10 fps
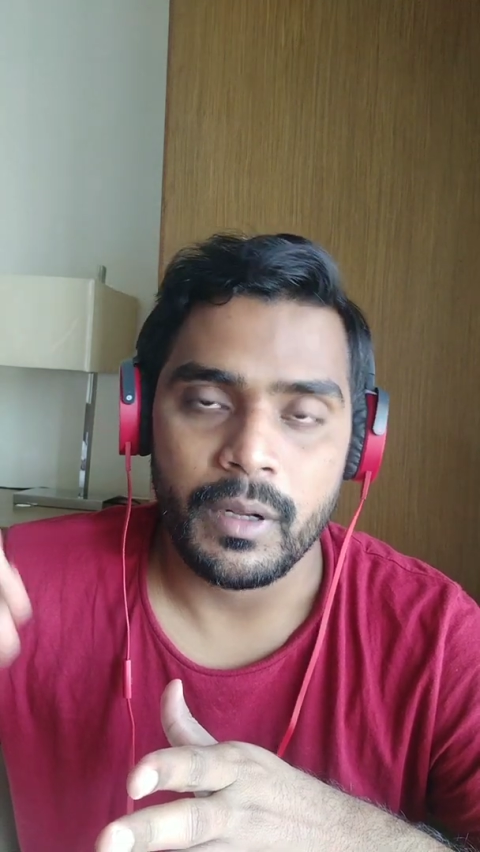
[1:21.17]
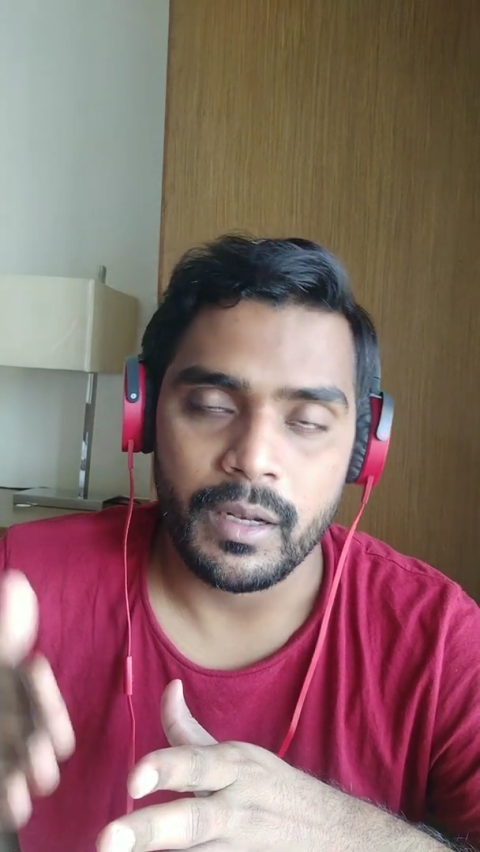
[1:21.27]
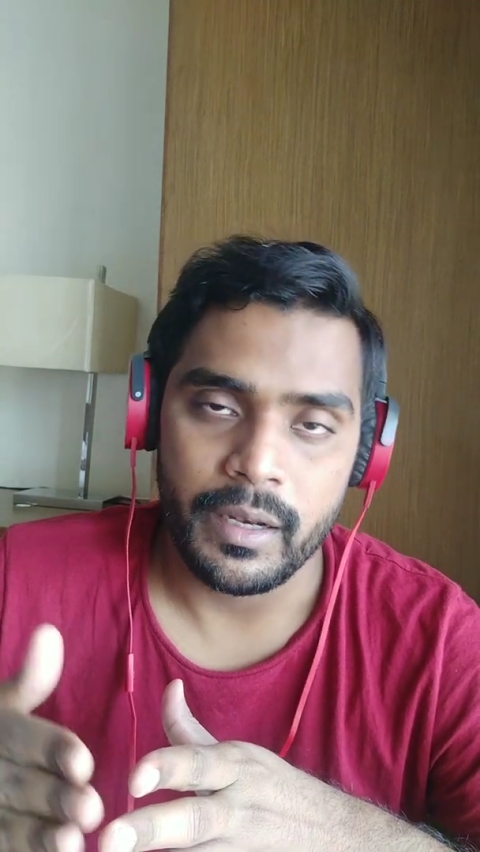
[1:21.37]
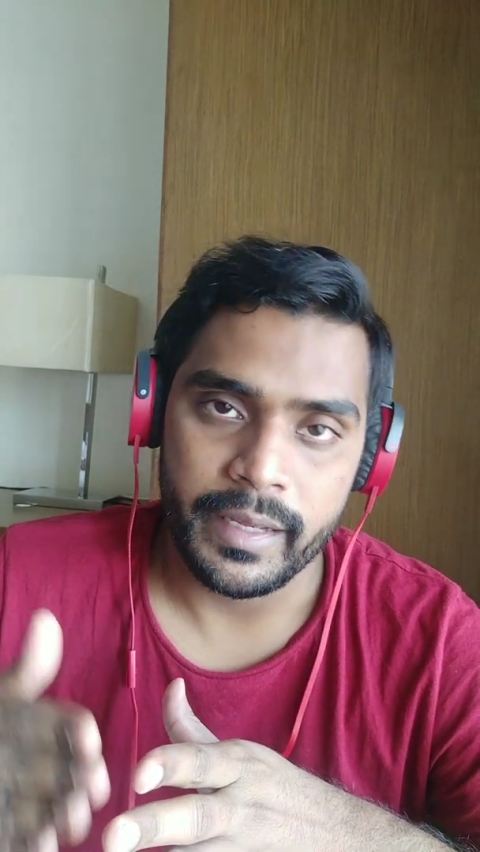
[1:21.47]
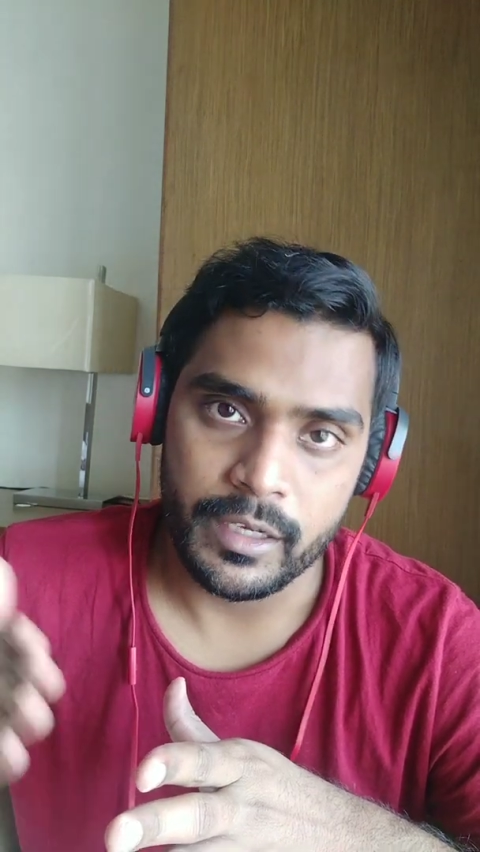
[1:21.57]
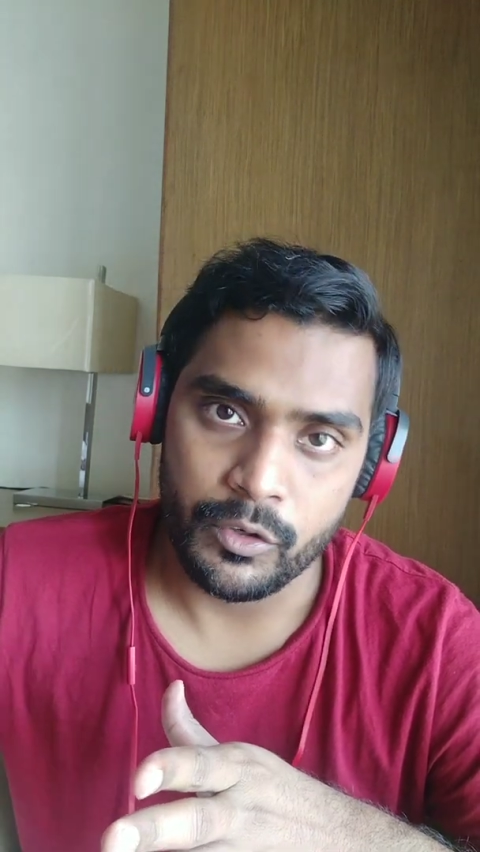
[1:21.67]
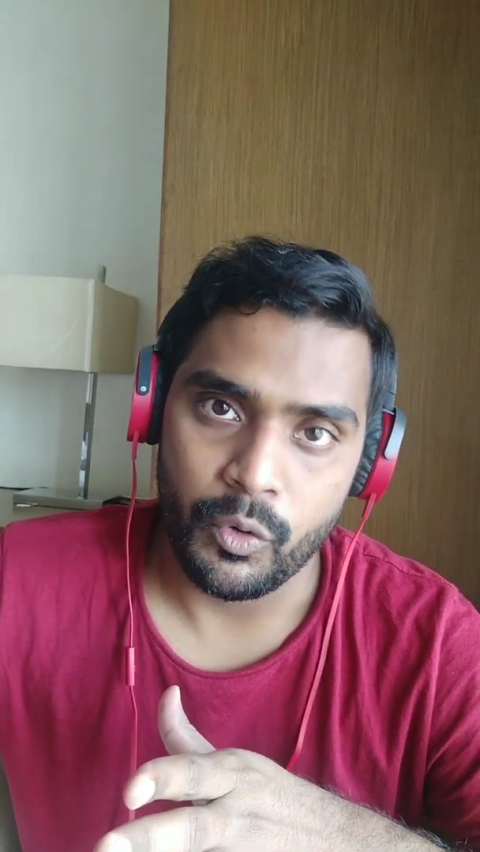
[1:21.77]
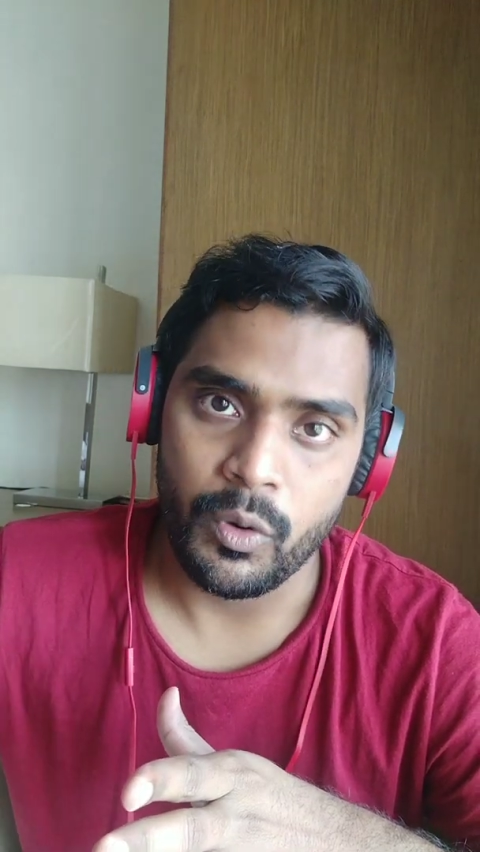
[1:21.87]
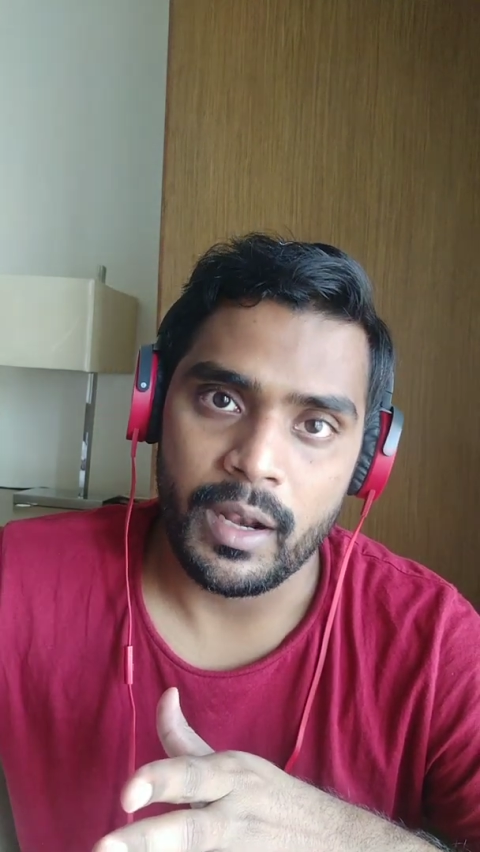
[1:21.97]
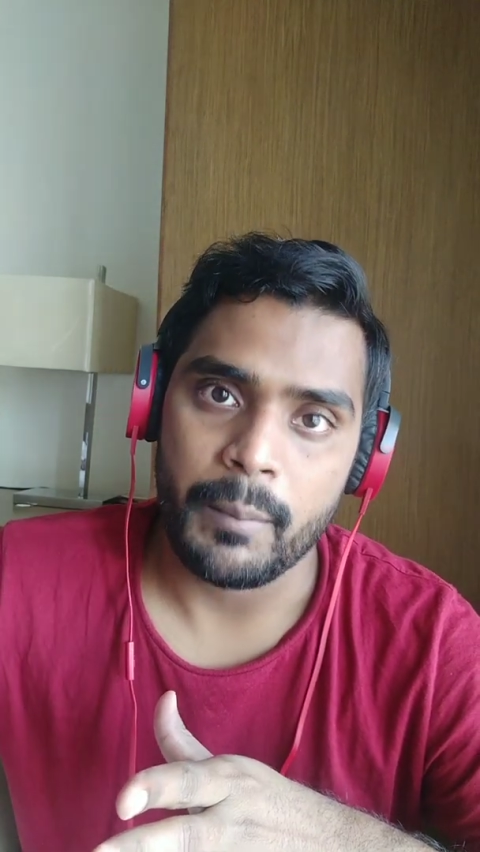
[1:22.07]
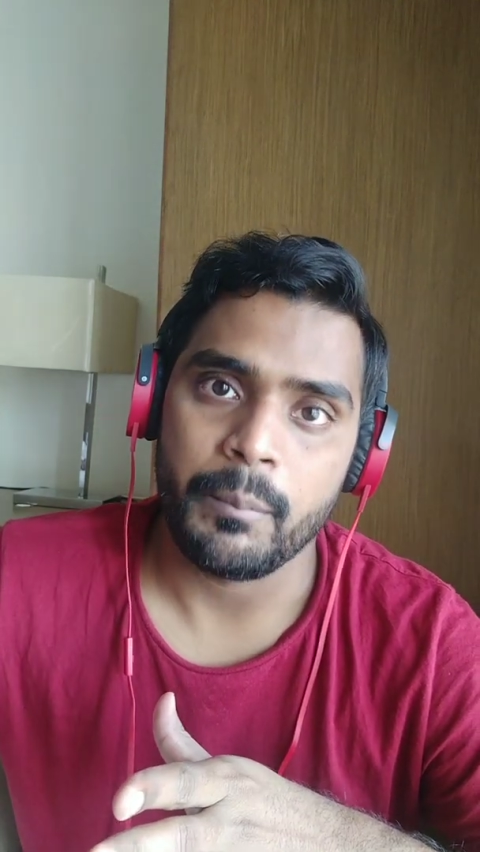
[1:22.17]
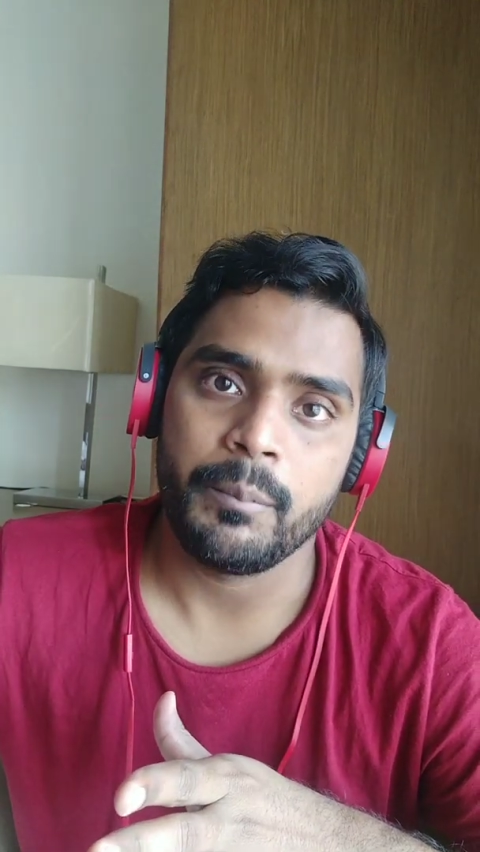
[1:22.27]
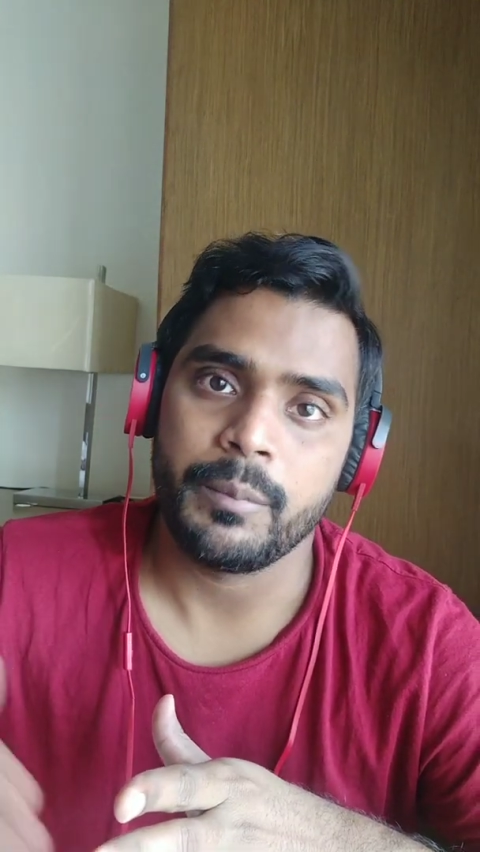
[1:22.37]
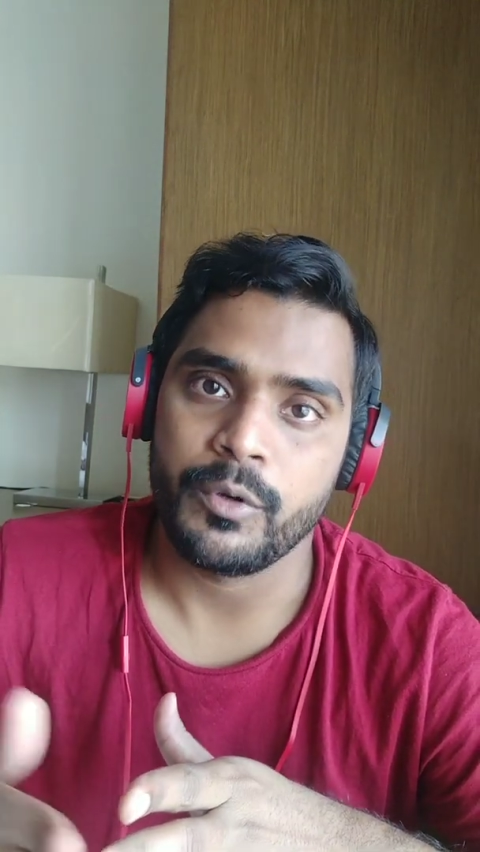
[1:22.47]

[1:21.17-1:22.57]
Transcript: like no lump,